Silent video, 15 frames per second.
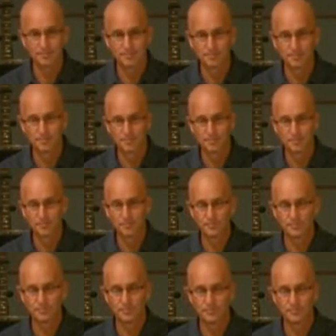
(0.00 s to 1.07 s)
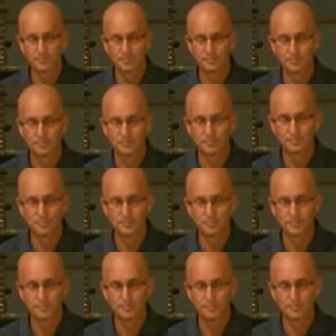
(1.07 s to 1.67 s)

Nothing is said.